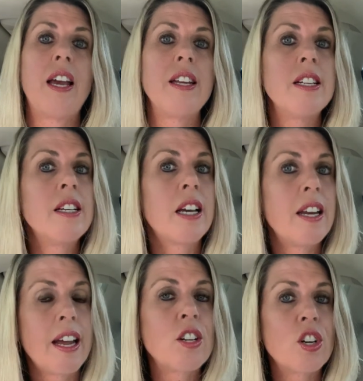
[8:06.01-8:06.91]
I didn't
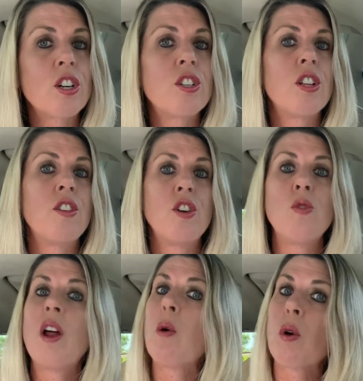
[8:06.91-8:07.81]
connect her to the new
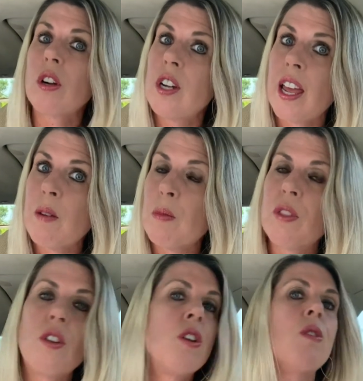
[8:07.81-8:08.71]
network name with
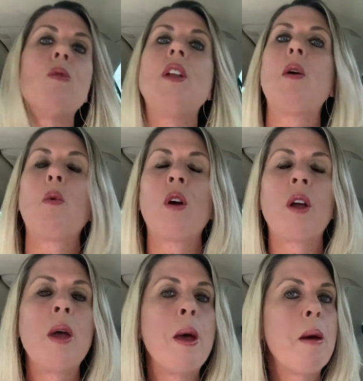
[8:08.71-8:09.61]
the new network
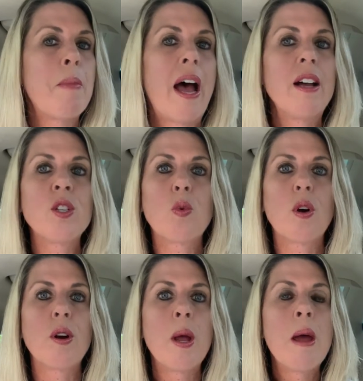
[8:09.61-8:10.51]

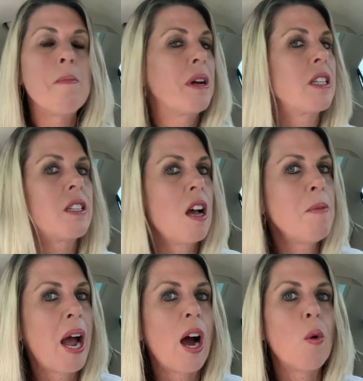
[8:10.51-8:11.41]
password, but
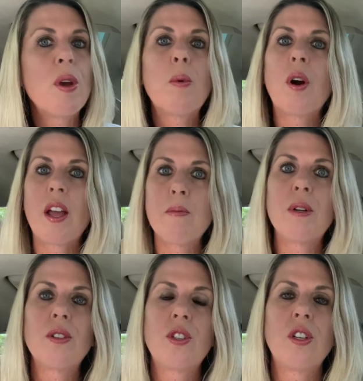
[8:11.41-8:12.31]
somehow we were
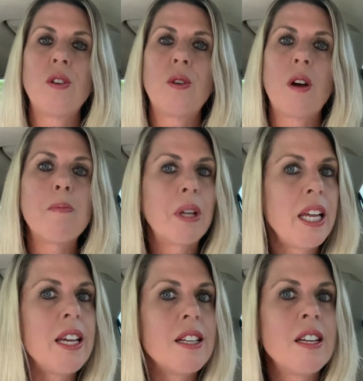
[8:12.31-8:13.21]
able to
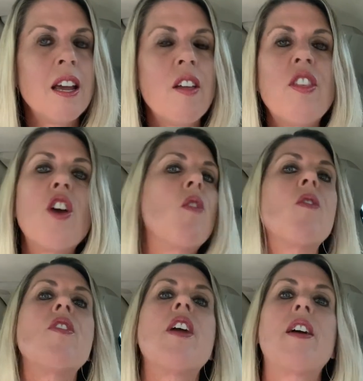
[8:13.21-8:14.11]
complete the
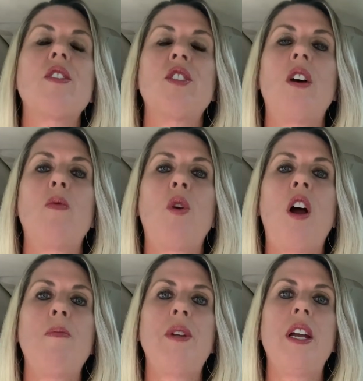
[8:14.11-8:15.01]
over the air software
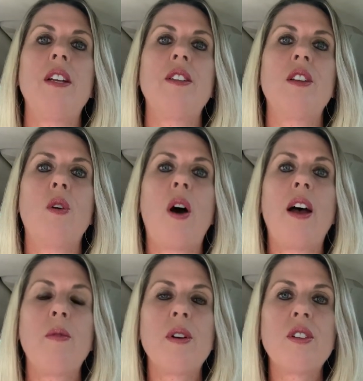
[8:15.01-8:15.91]
update. So I
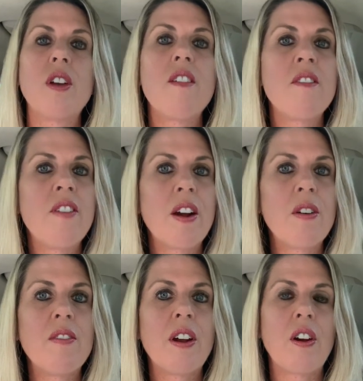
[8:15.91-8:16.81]
was
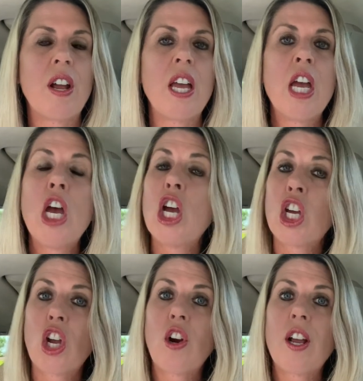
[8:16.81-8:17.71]
very, very
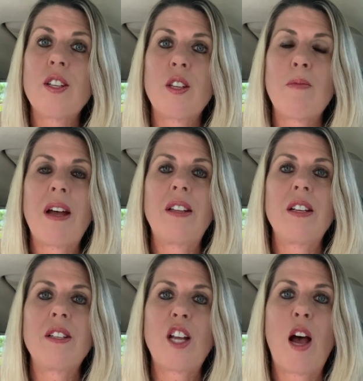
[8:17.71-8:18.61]
curious about
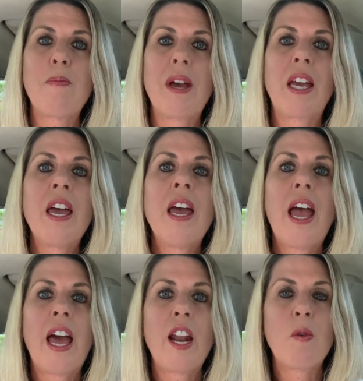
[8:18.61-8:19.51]
this topic,
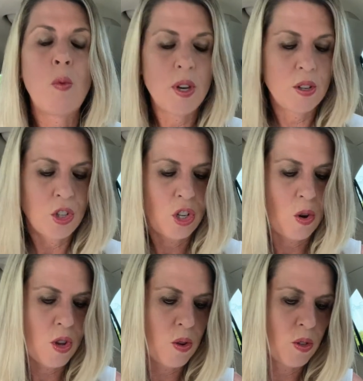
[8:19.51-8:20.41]
and I will show
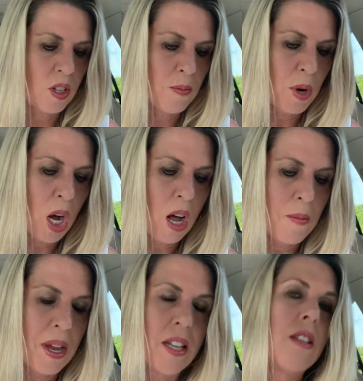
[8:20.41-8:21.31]
you some
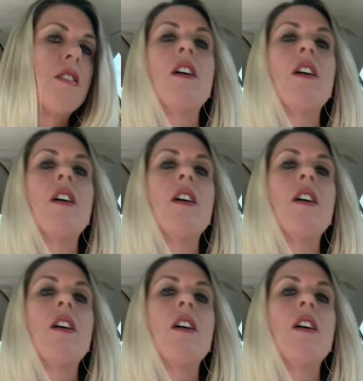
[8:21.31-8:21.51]
comments.